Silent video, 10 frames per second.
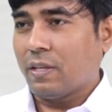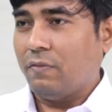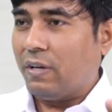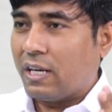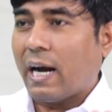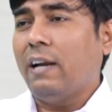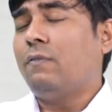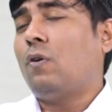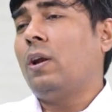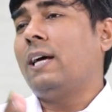We can't
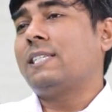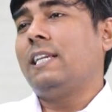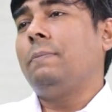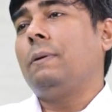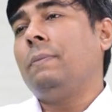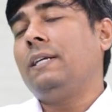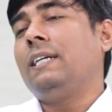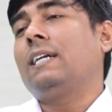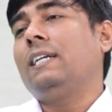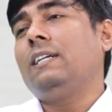fall asleep
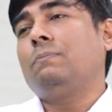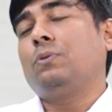immediately